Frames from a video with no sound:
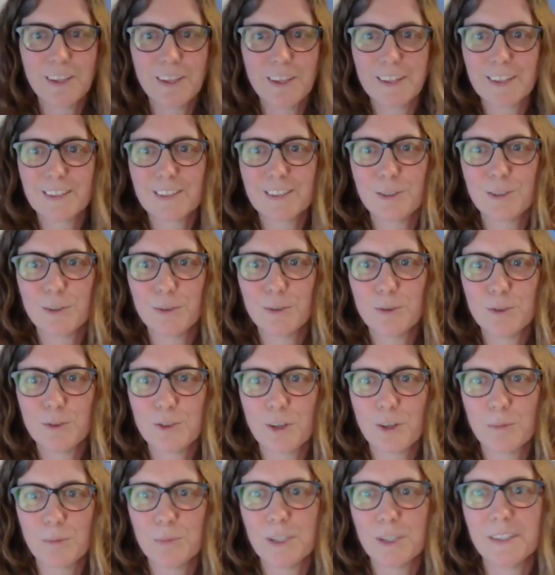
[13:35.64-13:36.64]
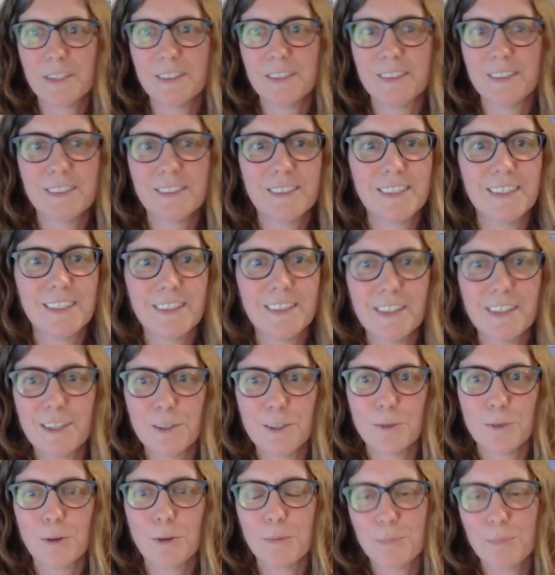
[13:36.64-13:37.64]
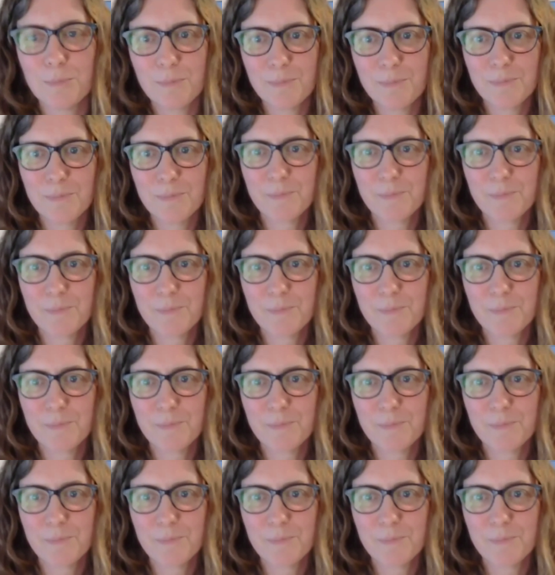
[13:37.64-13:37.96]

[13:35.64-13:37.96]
would like to jump in the interim.